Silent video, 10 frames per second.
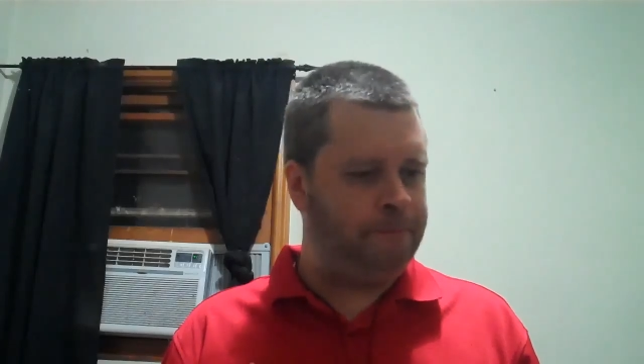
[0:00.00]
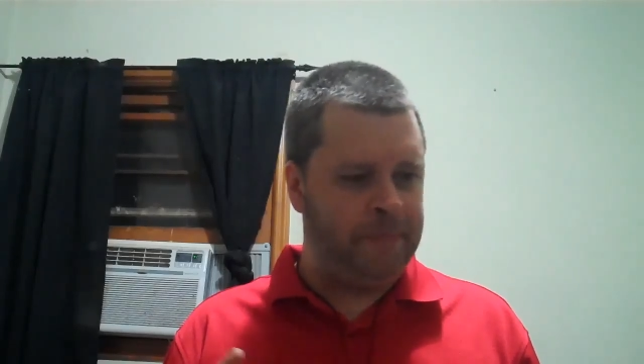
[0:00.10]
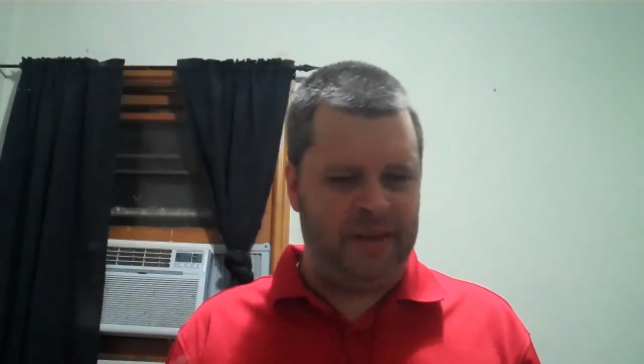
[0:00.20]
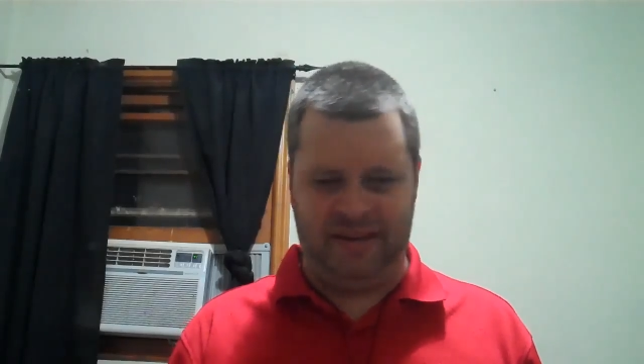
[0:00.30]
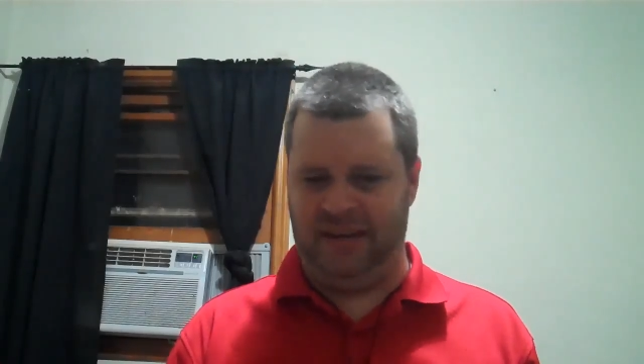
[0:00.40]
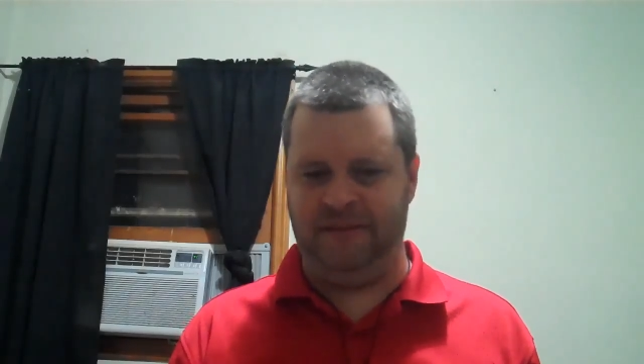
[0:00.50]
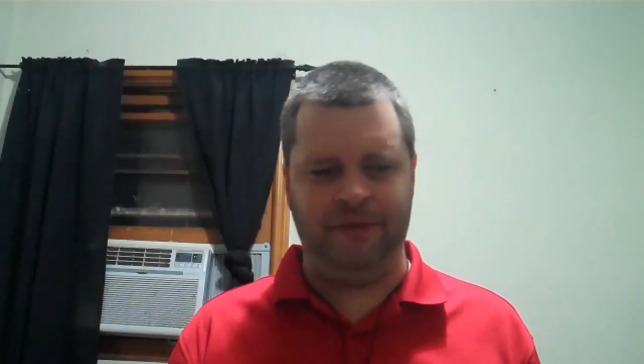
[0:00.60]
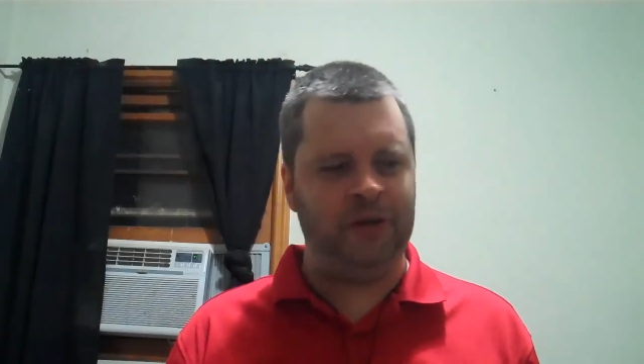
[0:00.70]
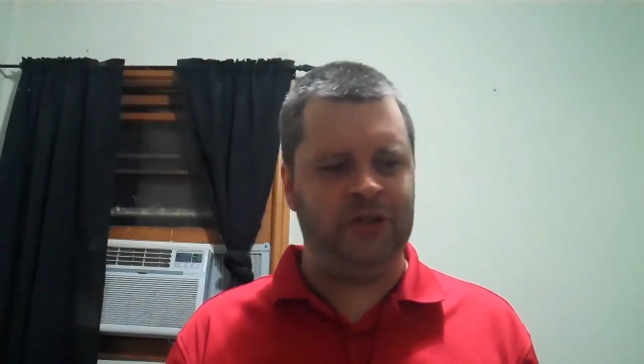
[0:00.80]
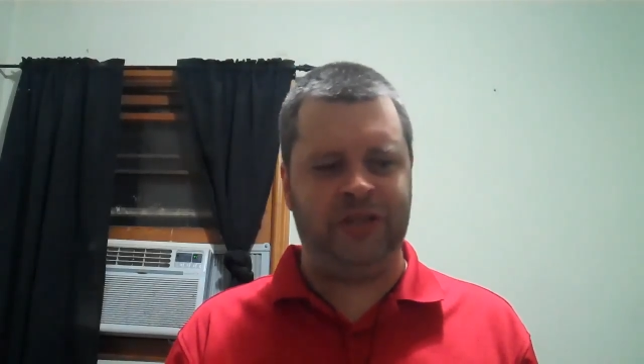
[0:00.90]
And any of
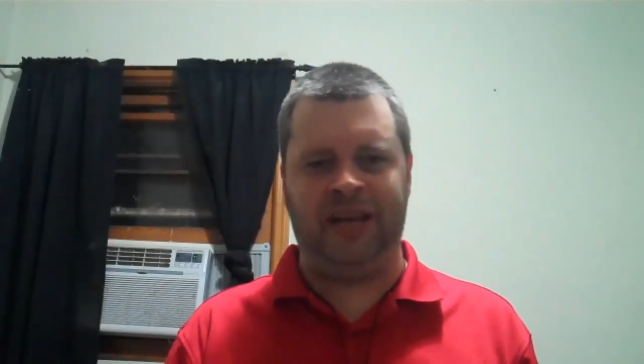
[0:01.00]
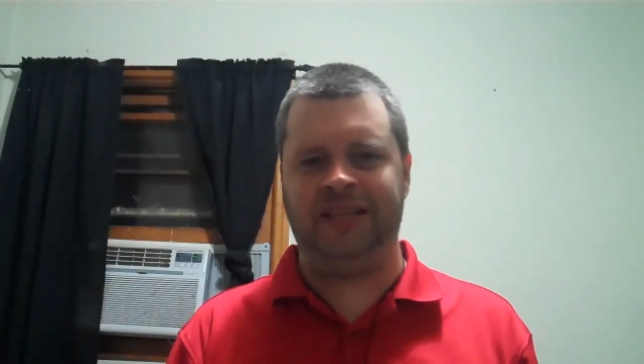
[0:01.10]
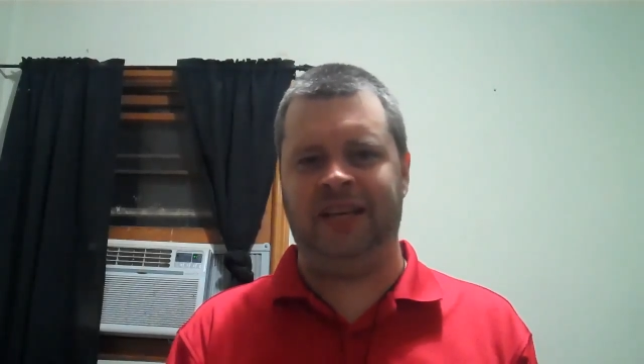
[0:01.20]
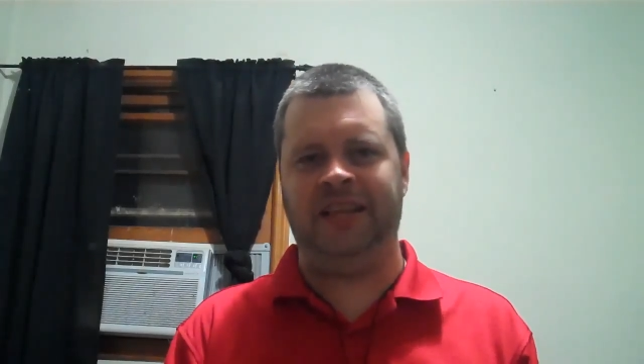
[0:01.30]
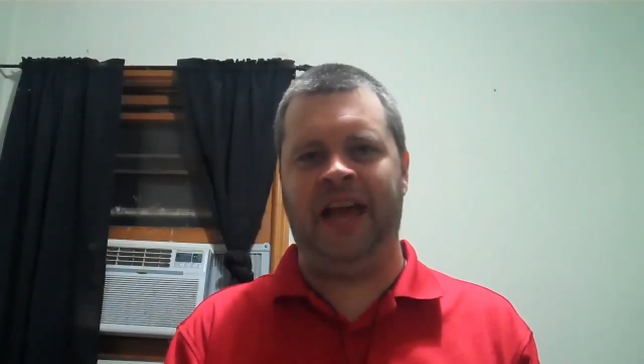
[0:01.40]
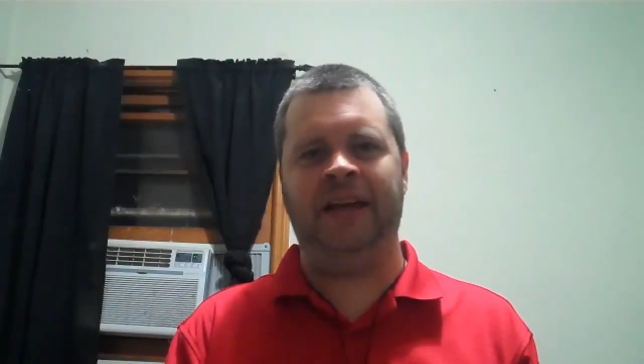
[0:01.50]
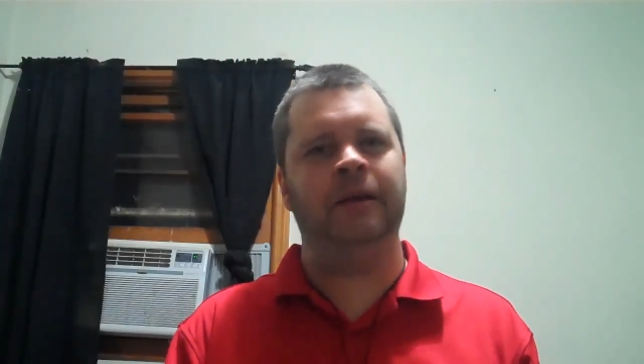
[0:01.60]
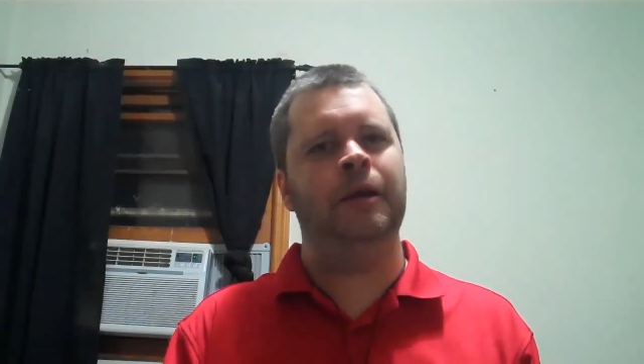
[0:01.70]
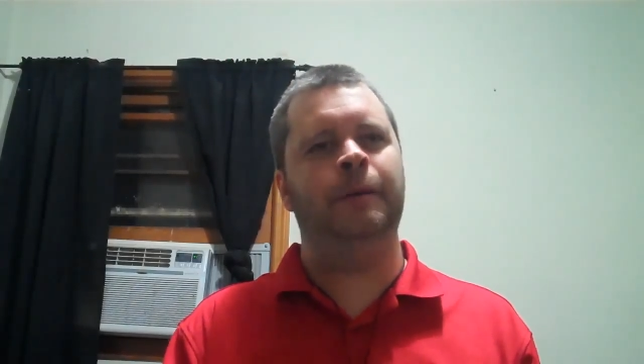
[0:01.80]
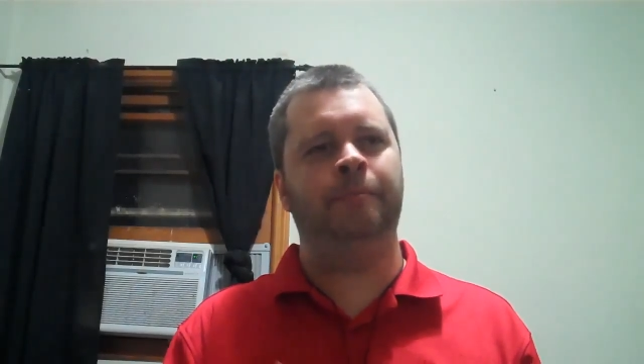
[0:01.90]
your thoughts on that,
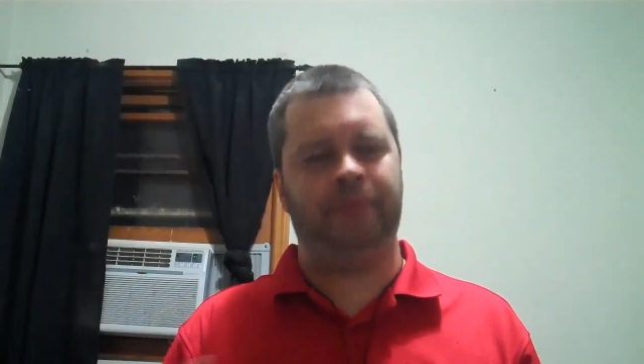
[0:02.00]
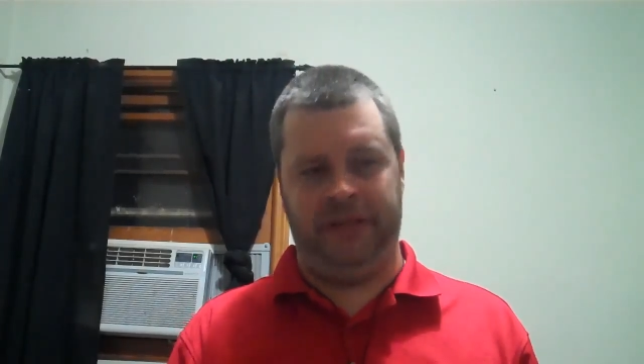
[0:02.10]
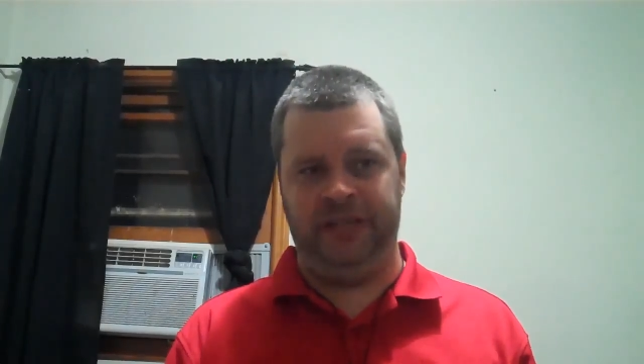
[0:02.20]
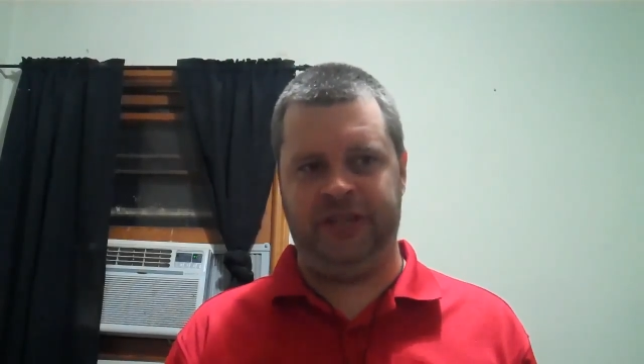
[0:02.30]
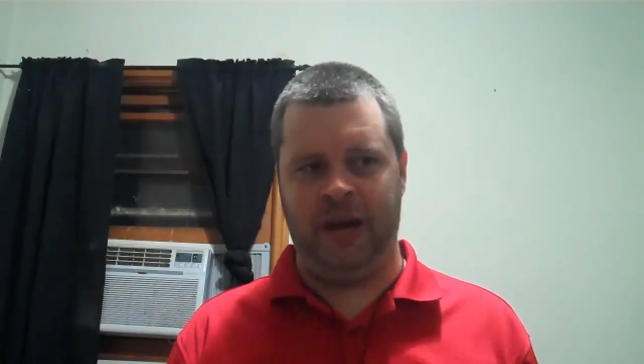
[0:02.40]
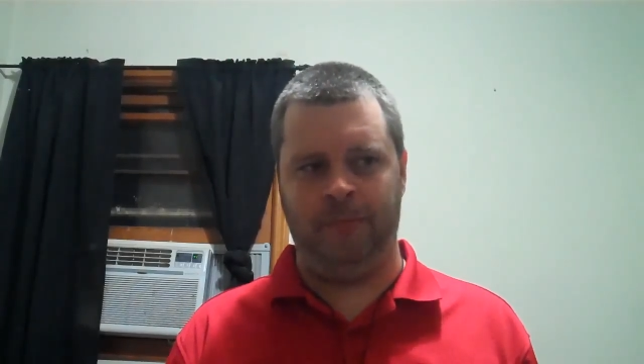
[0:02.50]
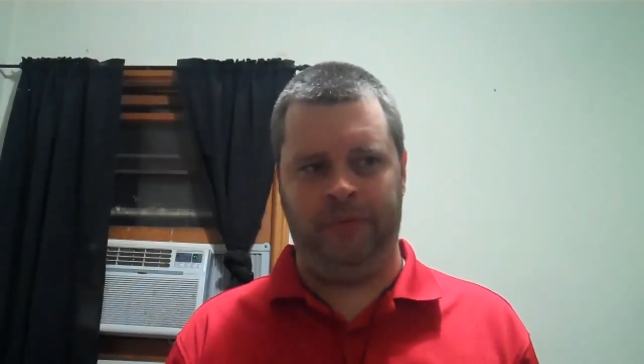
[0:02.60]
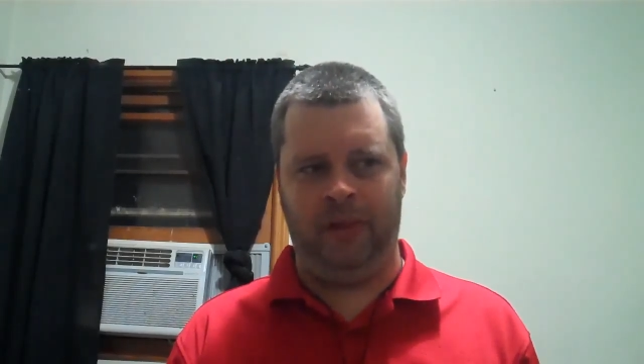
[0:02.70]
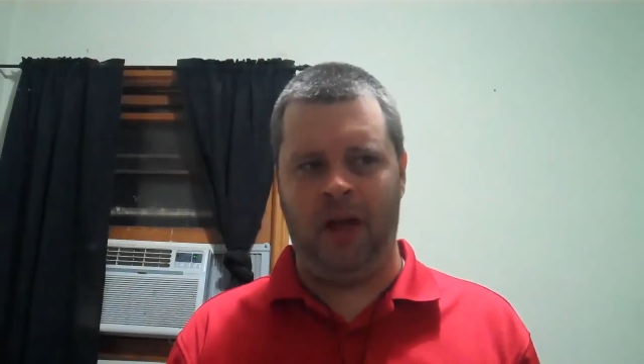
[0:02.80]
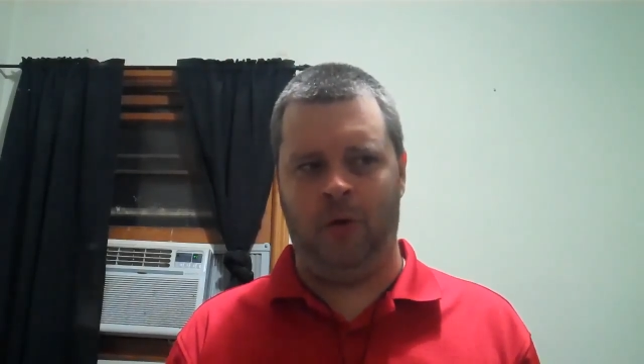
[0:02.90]
please share
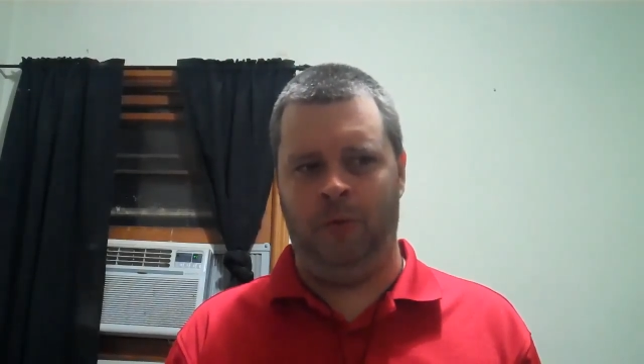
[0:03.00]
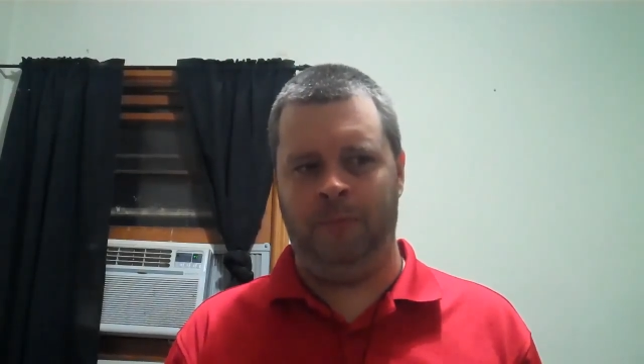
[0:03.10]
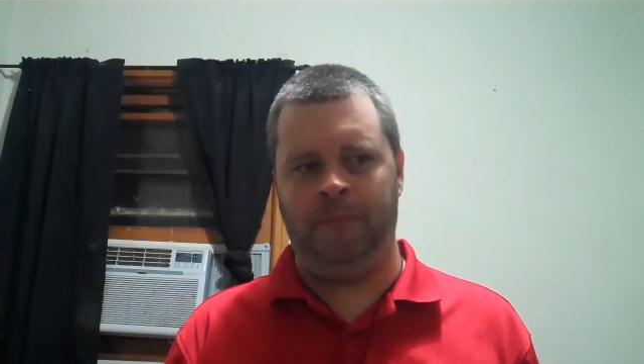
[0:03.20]
below.